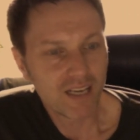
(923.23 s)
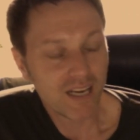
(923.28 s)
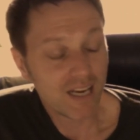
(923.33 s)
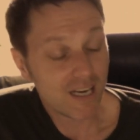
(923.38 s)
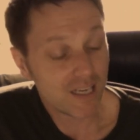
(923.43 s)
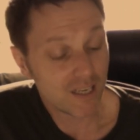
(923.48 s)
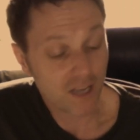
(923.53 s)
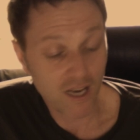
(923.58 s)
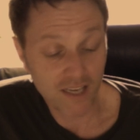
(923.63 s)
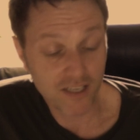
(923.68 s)

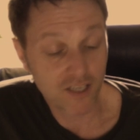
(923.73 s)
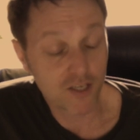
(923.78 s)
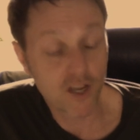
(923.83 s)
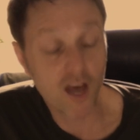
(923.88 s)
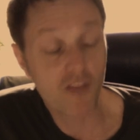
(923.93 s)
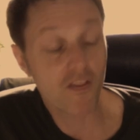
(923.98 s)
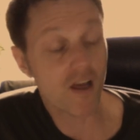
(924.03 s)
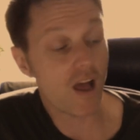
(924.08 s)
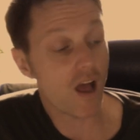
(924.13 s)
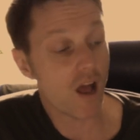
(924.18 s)
And
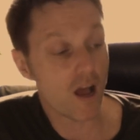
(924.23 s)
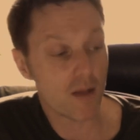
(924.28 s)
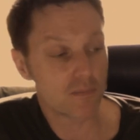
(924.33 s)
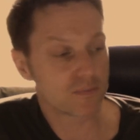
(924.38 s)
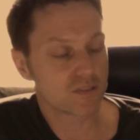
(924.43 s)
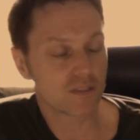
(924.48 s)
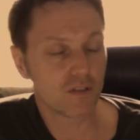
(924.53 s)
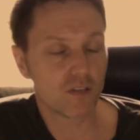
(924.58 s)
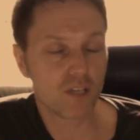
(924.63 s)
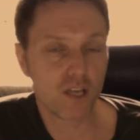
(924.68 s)
another
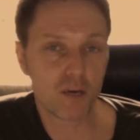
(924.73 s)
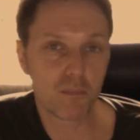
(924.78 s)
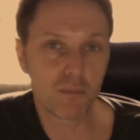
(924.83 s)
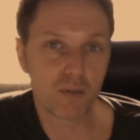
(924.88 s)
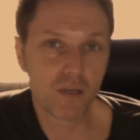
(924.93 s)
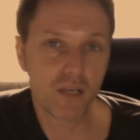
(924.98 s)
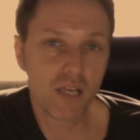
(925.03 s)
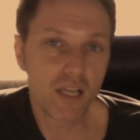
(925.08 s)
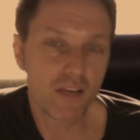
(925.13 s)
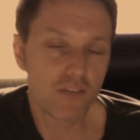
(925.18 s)
absolutely
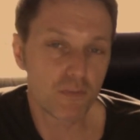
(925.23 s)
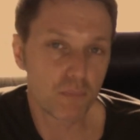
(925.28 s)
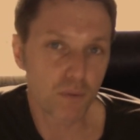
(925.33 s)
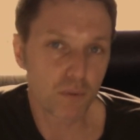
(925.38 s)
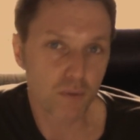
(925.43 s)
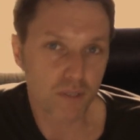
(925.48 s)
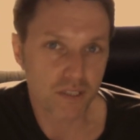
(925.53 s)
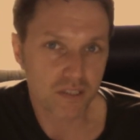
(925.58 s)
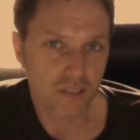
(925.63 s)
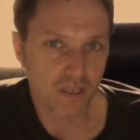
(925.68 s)
unbelievable
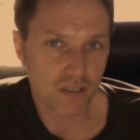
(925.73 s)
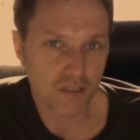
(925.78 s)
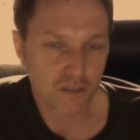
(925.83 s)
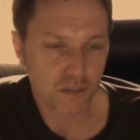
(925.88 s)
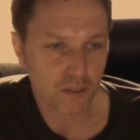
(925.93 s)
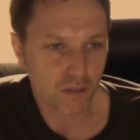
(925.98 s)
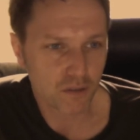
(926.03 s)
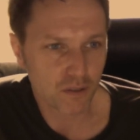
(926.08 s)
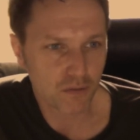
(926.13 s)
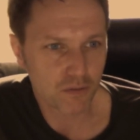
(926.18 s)
guitar
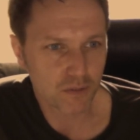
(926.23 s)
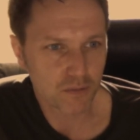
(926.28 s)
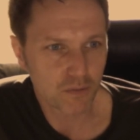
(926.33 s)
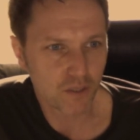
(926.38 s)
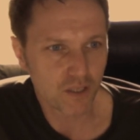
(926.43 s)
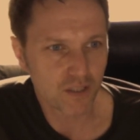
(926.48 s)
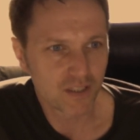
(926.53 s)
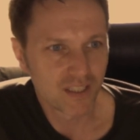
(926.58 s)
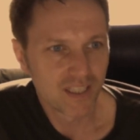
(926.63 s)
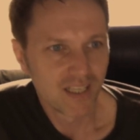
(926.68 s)
solo as
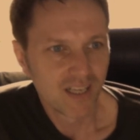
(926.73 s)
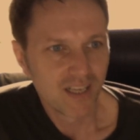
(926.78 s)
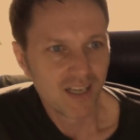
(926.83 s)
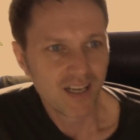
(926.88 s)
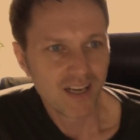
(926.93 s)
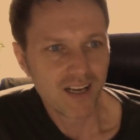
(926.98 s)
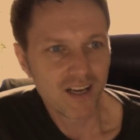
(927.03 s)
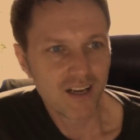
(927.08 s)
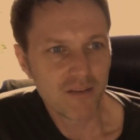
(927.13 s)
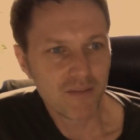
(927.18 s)
well.
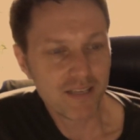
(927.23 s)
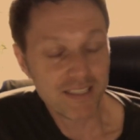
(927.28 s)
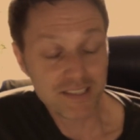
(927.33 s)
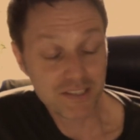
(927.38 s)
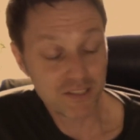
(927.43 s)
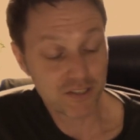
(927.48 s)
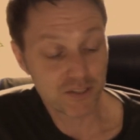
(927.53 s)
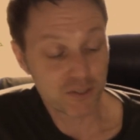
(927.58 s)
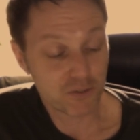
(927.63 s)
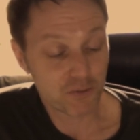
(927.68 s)
It's
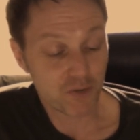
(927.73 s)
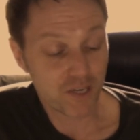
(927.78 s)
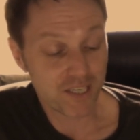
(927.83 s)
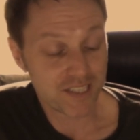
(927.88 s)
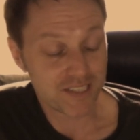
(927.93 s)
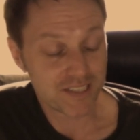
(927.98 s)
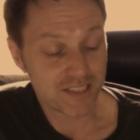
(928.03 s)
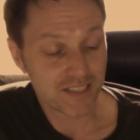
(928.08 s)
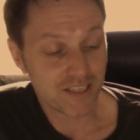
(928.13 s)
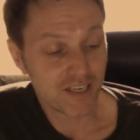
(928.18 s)
just
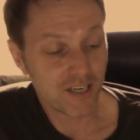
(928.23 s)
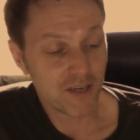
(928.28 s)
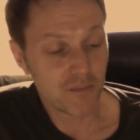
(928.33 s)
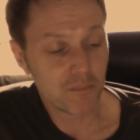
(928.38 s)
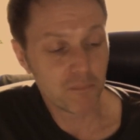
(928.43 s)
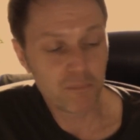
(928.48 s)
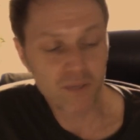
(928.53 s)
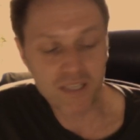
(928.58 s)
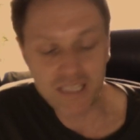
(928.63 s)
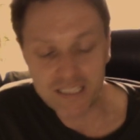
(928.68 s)
great.
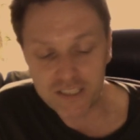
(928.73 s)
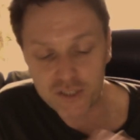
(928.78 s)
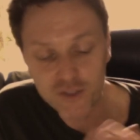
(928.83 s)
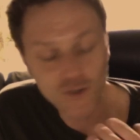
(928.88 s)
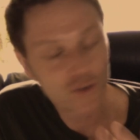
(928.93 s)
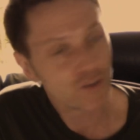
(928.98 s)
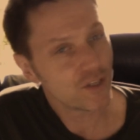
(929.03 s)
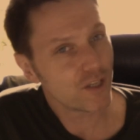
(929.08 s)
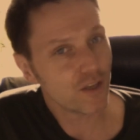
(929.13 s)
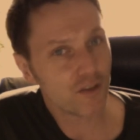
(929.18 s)
But it's
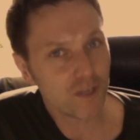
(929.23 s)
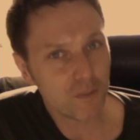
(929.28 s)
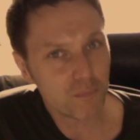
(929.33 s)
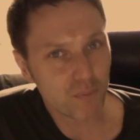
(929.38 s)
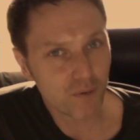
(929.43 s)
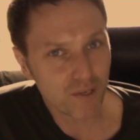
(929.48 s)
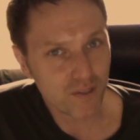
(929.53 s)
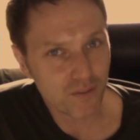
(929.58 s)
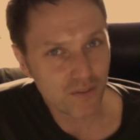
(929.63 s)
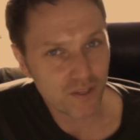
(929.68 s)
not the only
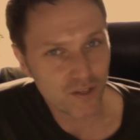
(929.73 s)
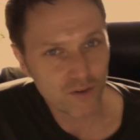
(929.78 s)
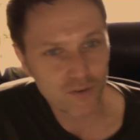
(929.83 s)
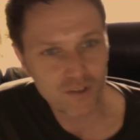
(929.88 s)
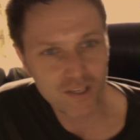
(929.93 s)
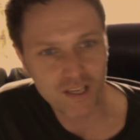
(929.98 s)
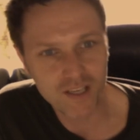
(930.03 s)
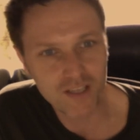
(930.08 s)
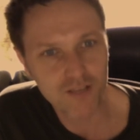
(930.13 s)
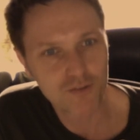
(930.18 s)
brilliant thing on
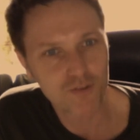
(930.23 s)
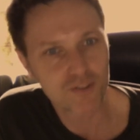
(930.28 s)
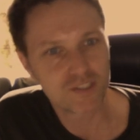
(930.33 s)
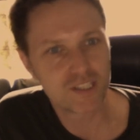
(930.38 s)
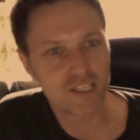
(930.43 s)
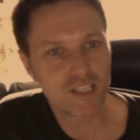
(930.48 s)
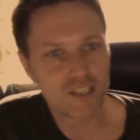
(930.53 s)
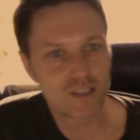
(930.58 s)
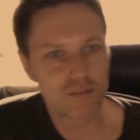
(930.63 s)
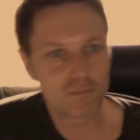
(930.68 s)
here. You've got
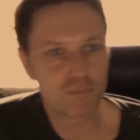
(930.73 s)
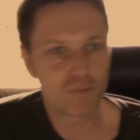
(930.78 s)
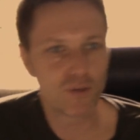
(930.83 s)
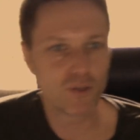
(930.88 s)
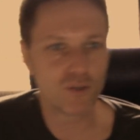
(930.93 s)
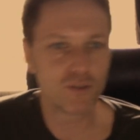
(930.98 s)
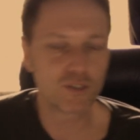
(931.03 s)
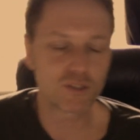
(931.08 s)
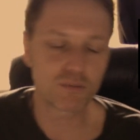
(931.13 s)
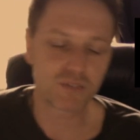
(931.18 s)
Deacon
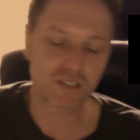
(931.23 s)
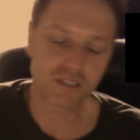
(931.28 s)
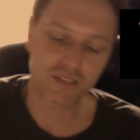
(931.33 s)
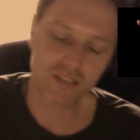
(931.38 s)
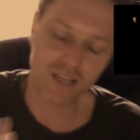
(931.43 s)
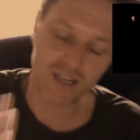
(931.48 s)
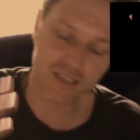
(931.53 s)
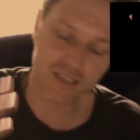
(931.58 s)
Blues, which is like as